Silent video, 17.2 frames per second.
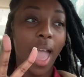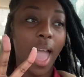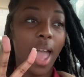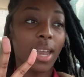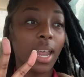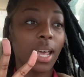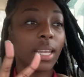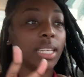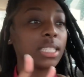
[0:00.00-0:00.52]

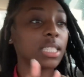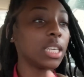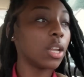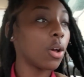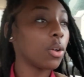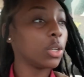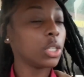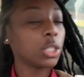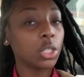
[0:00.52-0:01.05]
Now let's get
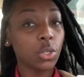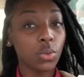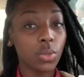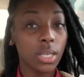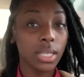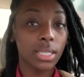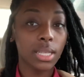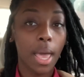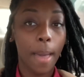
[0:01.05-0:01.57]
on into
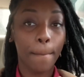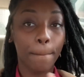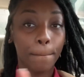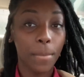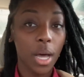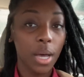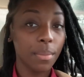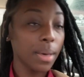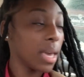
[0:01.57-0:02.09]
this
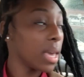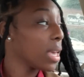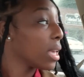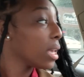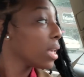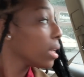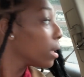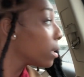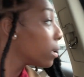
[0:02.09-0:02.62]

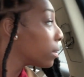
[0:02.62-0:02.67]
mukbang.